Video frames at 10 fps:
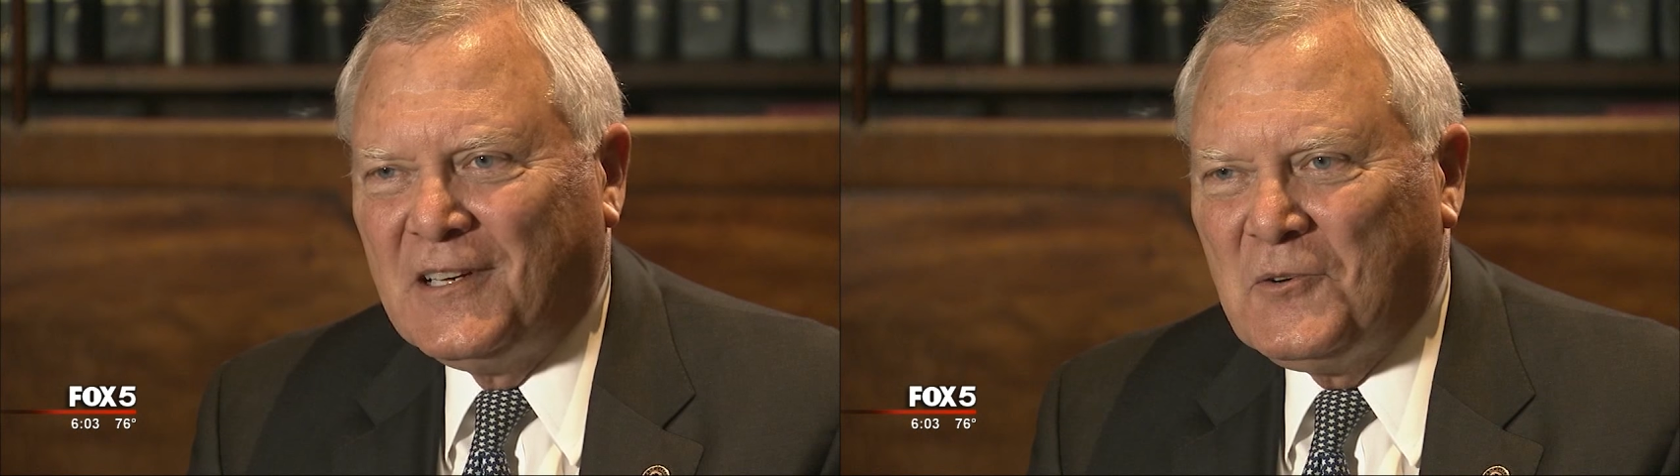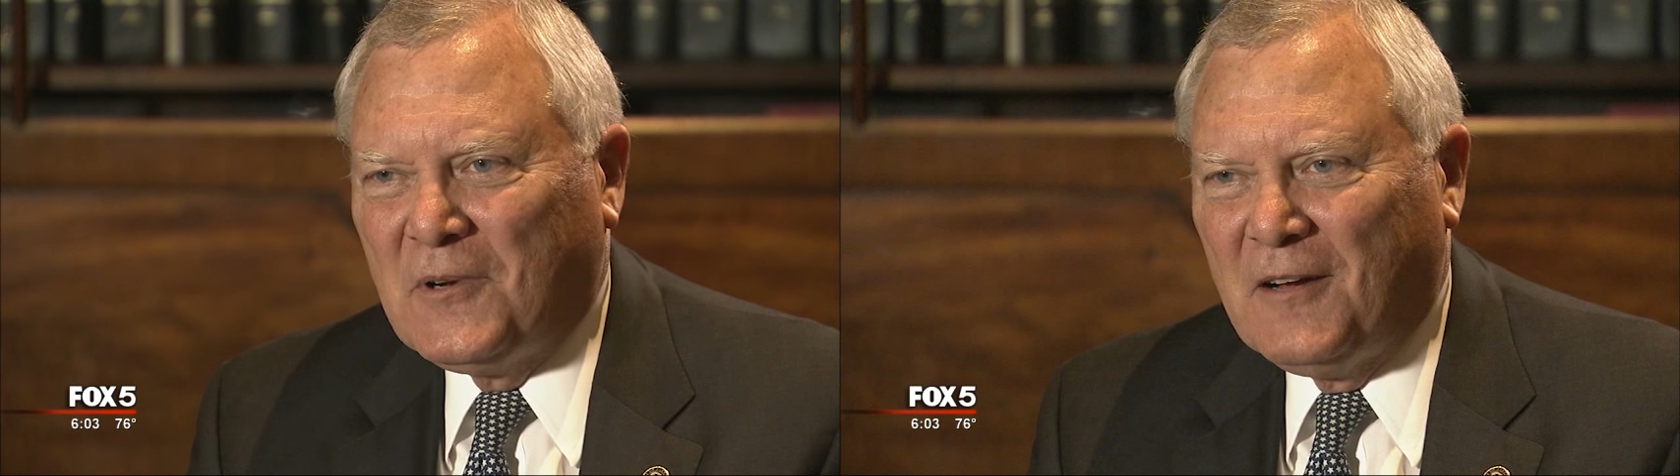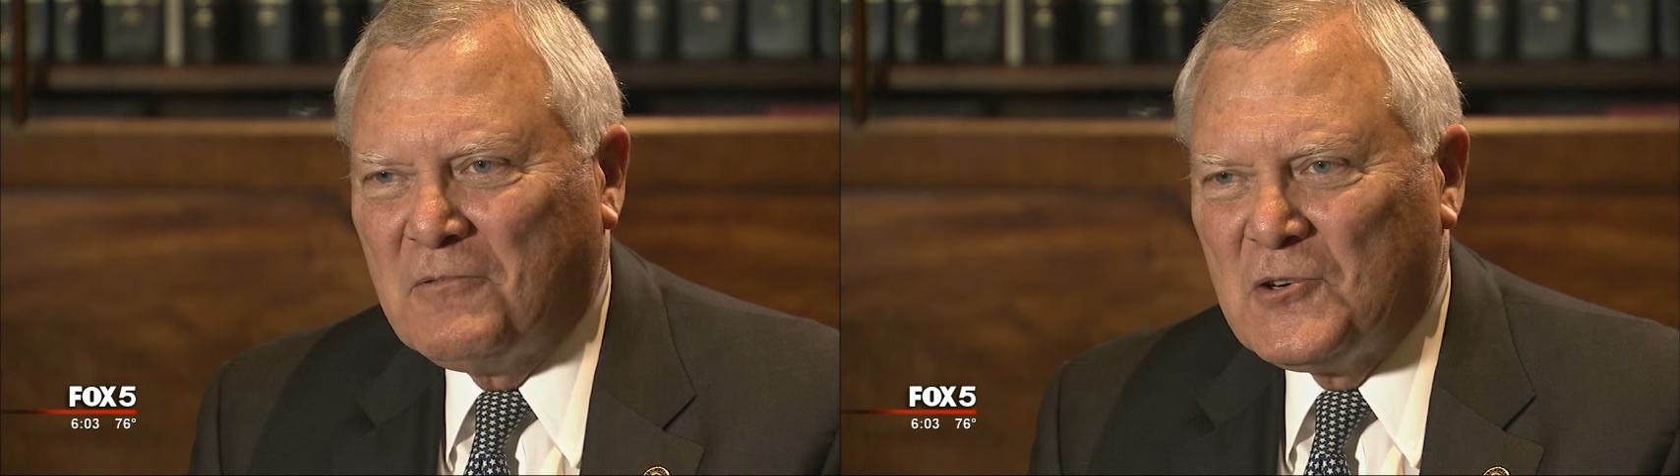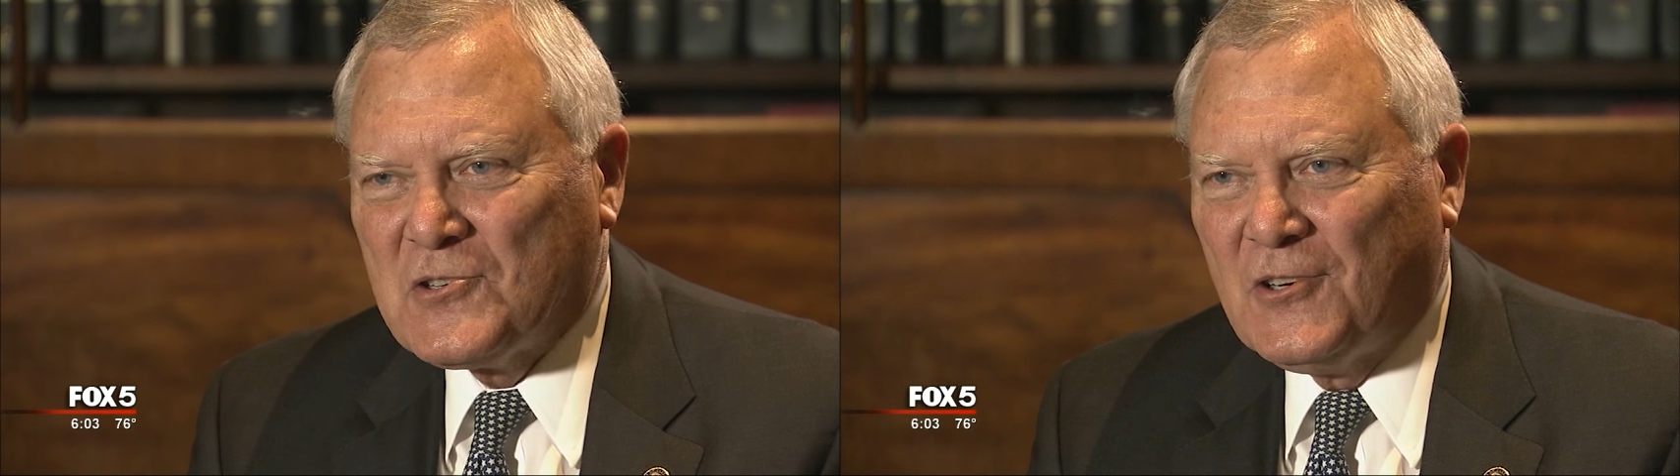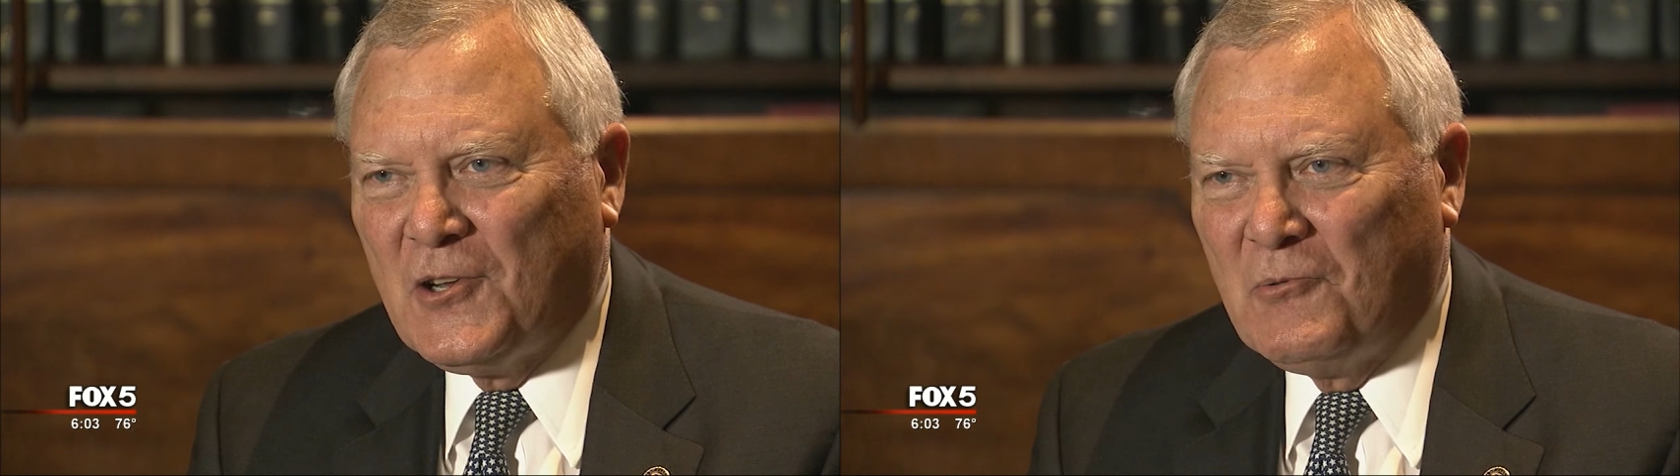now when I
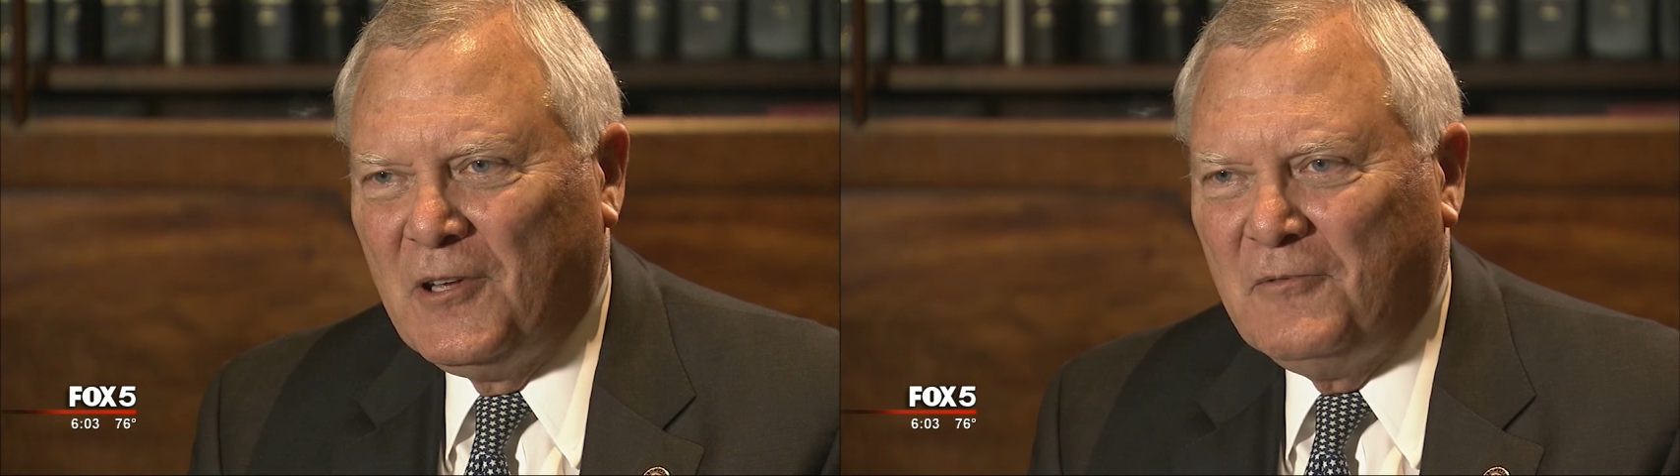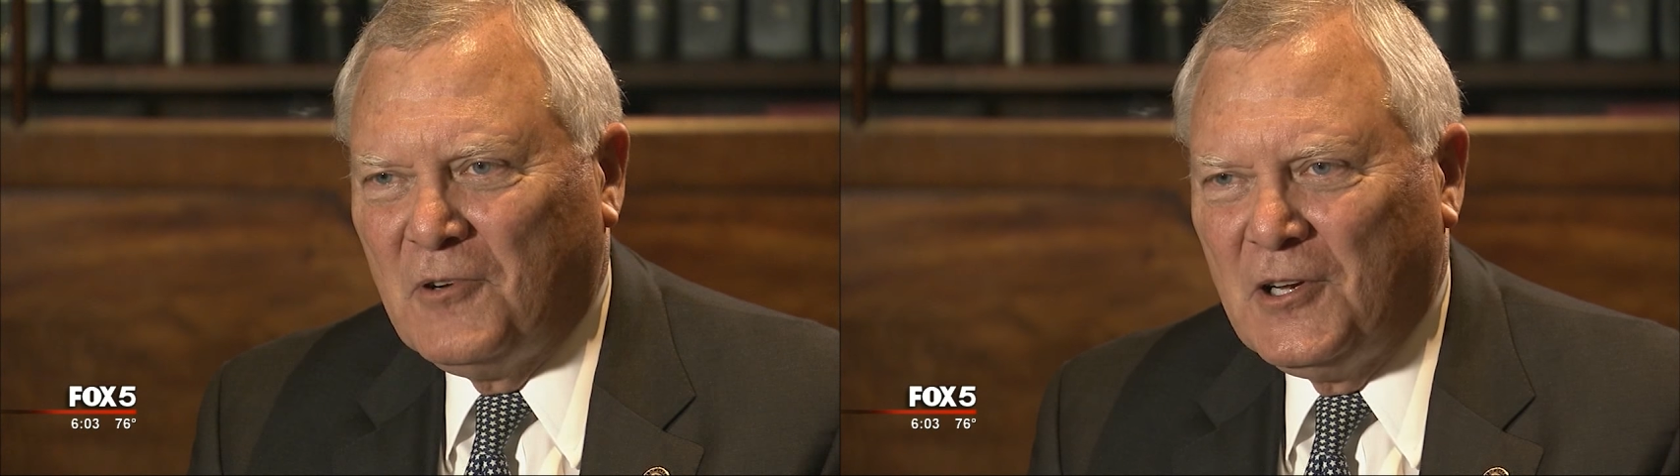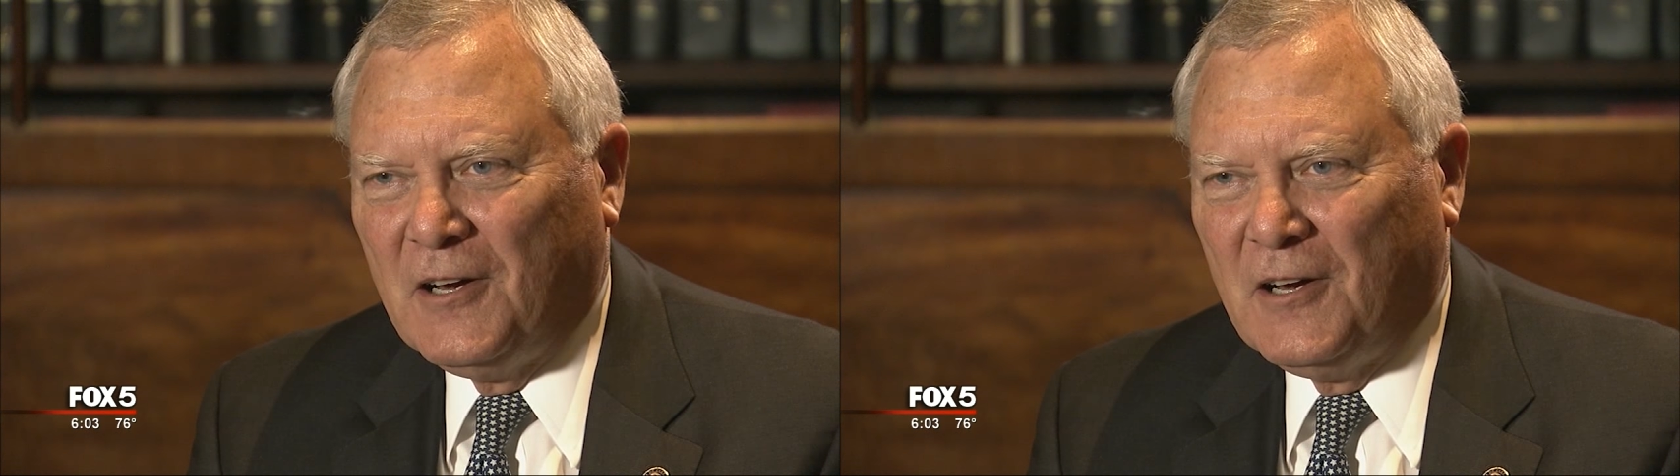first started running for